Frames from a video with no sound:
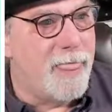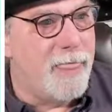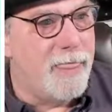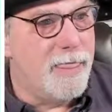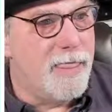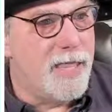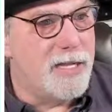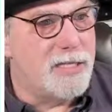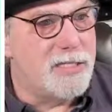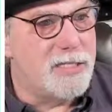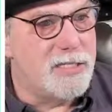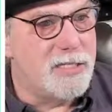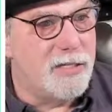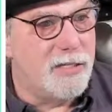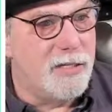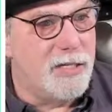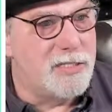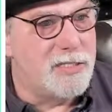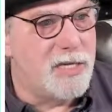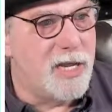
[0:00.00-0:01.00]

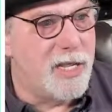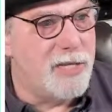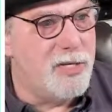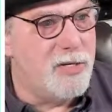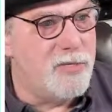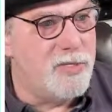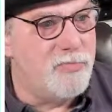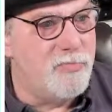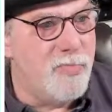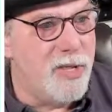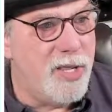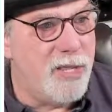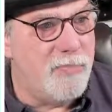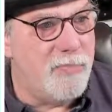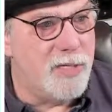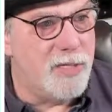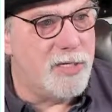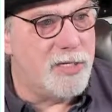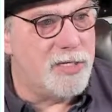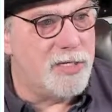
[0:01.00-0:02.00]
Let's not use me
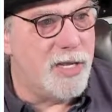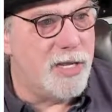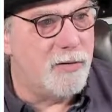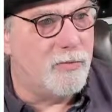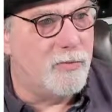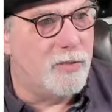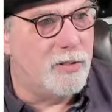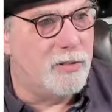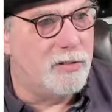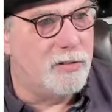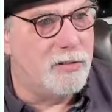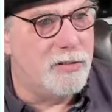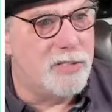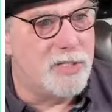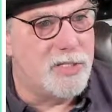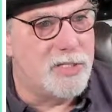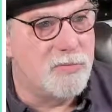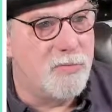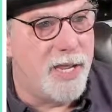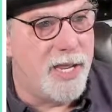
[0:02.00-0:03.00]
because that will
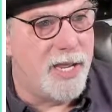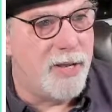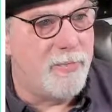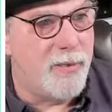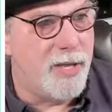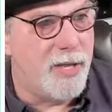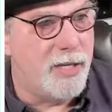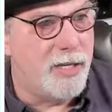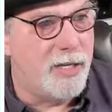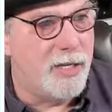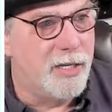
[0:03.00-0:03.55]
display my